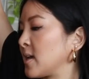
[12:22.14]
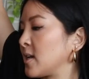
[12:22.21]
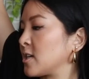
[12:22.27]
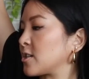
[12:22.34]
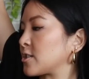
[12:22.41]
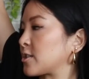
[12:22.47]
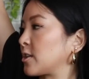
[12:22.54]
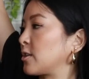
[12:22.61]

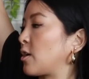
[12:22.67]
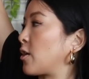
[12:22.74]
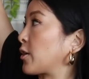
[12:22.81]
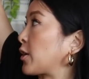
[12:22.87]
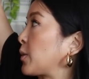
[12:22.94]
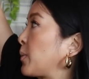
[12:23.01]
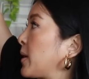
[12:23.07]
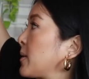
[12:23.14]
just a
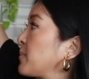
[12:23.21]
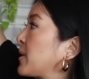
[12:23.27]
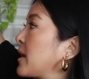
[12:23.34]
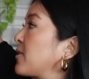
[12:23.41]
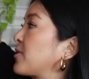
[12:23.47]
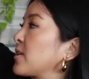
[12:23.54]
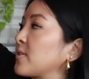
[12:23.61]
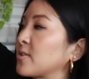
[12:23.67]
longer one, but I
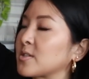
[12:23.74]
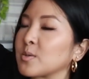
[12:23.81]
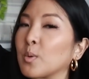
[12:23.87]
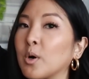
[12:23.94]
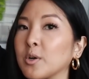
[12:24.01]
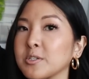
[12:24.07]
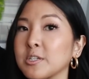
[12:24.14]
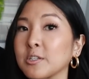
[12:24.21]
think this will
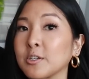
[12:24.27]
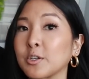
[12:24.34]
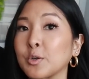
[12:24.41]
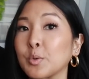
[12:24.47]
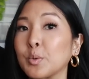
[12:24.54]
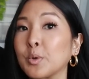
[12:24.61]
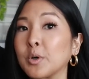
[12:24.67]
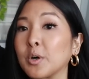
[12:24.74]
also look
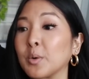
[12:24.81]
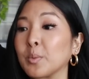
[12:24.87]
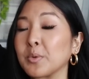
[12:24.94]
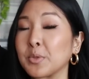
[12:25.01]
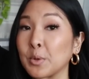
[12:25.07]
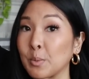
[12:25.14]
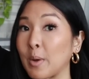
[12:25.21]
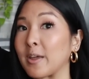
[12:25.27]
cool with
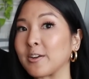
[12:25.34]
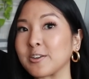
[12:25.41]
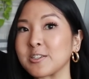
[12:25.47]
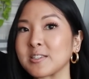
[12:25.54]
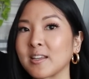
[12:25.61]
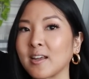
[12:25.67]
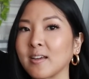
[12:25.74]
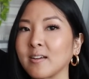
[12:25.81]
the runners
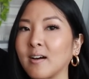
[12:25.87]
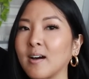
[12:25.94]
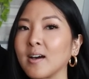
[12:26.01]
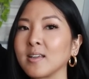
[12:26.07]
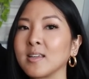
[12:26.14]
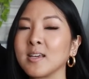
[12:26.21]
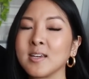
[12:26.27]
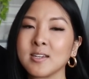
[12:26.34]
that I
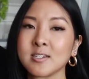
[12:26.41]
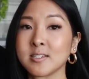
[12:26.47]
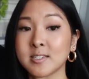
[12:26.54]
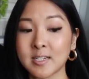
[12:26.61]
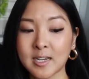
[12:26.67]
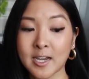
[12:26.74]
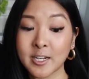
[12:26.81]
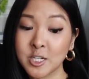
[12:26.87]
got, just
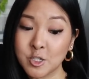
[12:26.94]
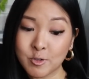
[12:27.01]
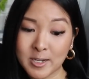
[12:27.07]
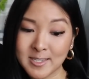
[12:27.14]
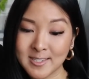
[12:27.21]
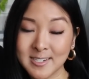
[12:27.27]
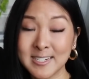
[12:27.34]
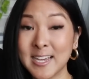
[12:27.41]
to kind of dress
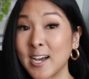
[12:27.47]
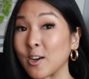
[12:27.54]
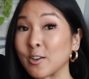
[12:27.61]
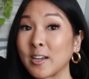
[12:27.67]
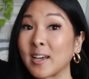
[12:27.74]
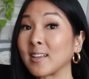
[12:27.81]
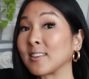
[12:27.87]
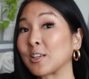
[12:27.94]
it down
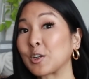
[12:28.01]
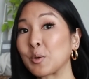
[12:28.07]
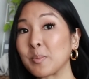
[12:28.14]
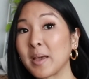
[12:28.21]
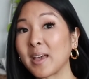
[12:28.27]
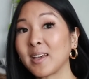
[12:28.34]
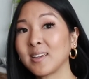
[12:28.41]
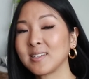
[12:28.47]
a little
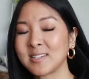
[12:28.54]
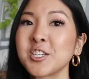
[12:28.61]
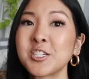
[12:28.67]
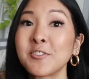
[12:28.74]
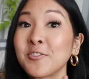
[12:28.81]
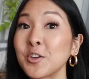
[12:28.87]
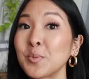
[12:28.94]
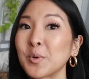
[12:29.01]
bit. Just a
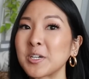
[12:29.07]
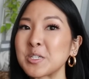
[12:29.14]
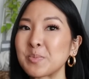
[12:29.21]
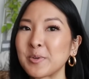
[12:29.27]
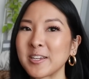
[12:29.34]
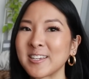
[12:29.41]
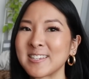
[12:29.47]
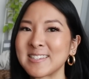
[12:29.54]
few more
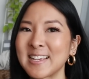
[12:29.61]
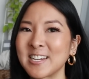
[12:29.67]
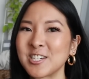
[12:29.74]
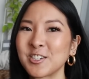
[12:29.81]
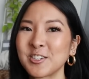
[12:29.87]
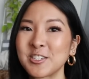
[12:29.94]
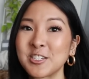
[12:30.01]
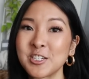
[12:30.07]
spring
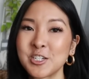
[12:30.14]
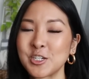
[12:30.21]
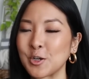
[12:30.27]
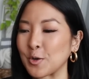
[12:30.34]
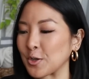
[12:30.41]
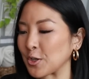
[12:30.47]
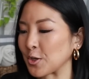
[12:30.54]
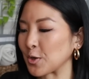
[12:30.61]
essentials to
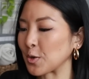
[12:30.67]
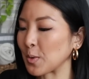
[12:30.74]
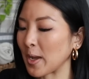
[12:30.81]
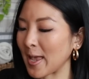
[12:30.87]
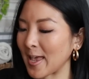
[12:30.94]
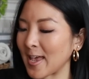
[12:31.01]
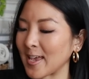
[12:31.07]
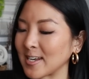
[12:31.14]
show you,
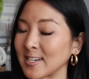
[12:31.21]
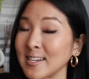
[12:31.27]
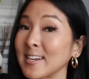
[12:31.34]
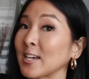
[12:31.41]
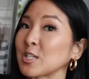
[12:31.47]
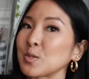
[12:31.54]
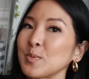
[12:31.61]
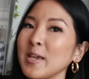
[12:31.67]
and
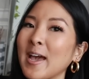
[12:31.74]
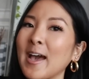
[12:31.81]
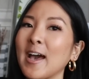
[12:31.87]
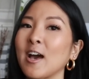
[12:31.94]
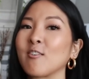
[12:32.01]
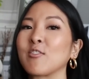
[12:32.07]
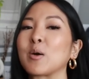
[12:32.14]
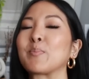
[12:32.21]
next we
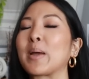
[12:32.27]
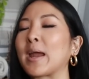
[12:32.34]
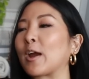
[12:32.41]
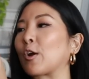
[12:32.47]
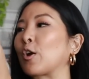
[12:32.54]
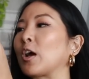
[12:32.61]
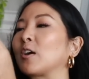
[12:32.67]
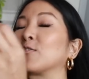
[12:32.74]
have a
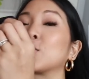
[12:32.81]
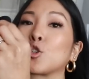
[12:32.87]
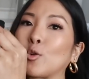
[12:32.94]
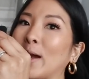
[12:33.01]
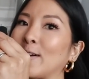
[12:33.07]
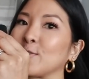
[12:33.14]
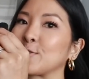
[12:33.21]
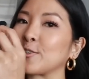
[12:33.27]
pair of
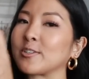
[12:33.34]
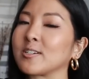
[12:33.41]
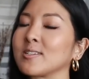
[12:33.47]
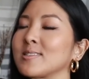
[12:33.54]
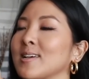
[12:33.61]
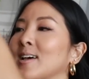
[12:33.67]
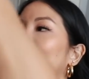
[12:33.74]
trousers.